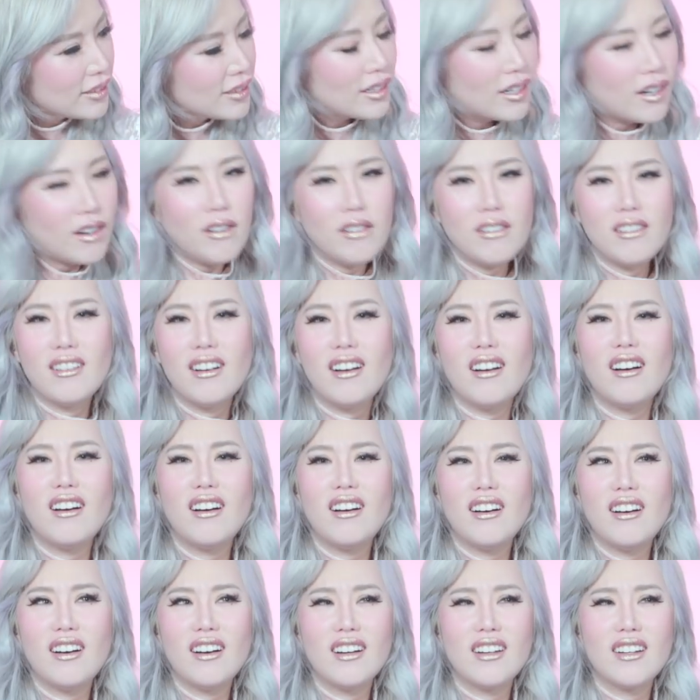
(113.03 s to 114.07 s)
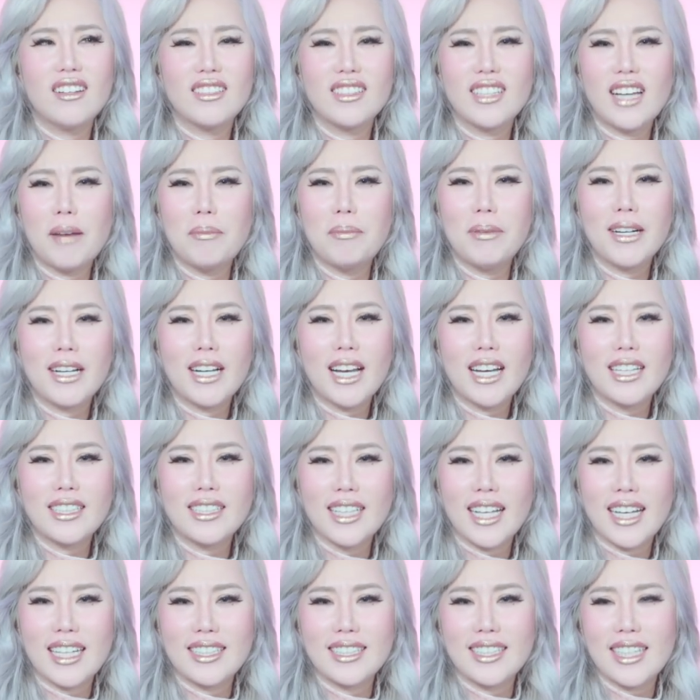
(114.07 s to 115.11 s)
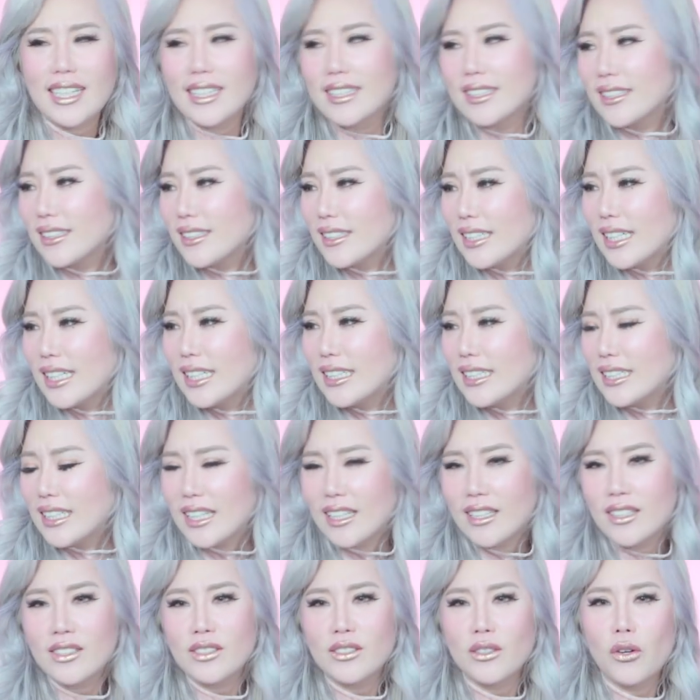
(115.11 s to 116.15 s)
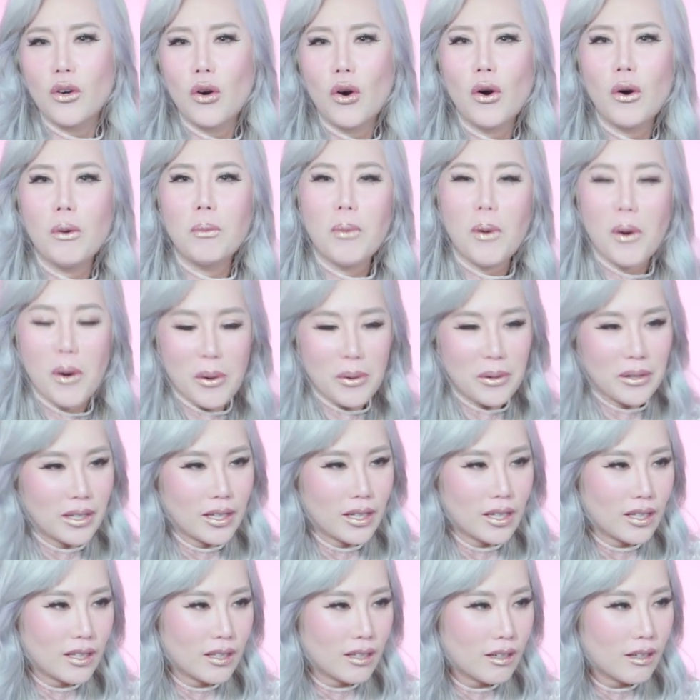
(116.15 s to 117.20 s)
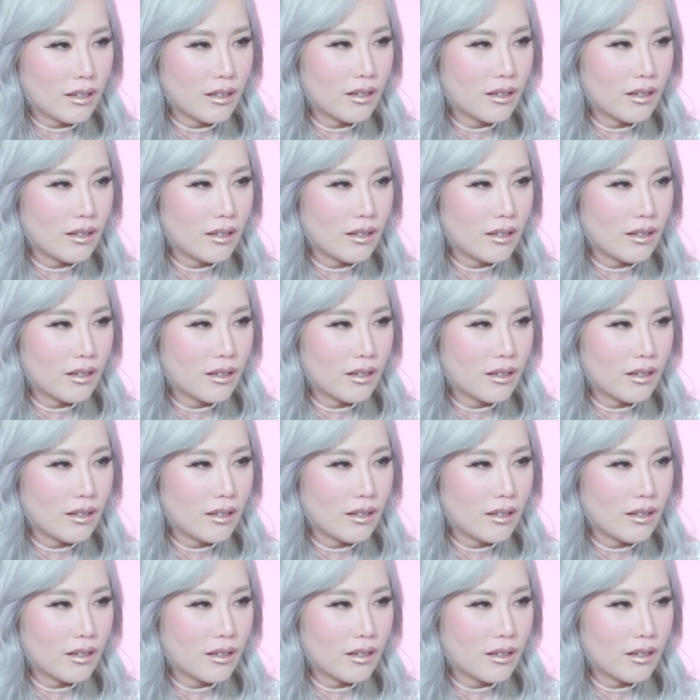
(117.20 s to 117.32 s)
Oh god, the upper class like sex thing is like so boring.